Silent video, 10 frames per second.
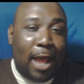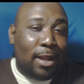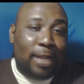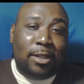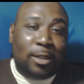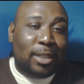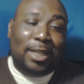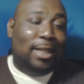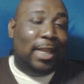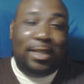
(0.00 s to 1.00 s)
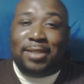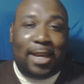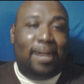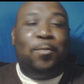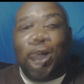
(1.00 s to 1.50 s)
I like I
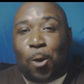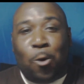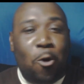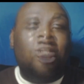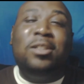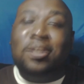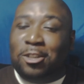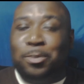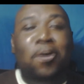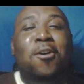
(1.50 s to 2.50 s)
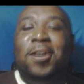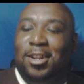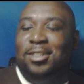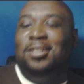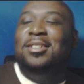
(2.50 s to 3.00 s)
said, without going into
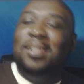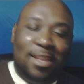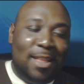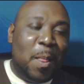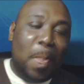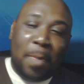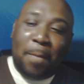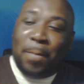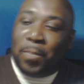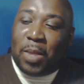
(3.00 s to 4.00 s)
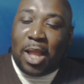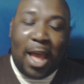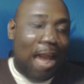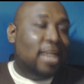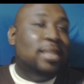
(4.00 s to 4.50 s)
spoilers,
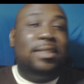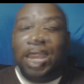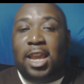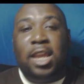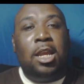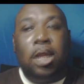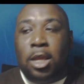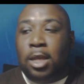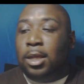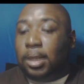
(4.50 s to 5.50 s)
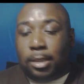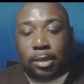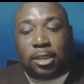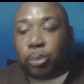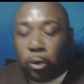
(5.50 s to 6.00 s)
I can say
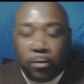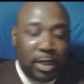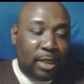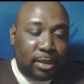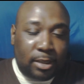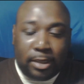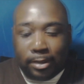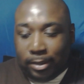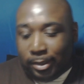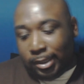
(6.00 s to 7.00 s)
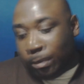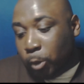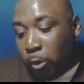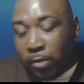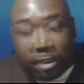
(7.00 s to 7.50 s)
this movie is
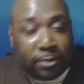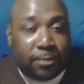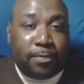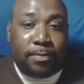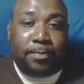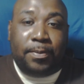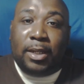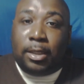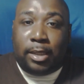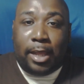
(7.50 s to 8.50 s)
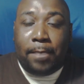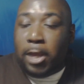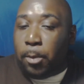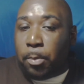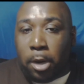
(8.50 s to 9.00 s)
fucking damn
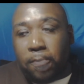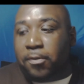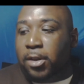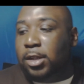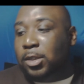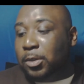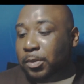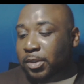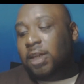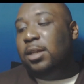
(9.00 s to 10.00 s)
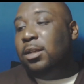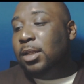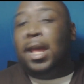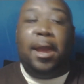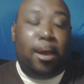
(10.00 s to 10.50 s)
near perfect. You know what I'm
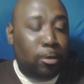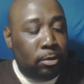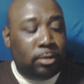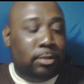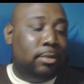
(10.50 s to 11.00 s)
saying? Now,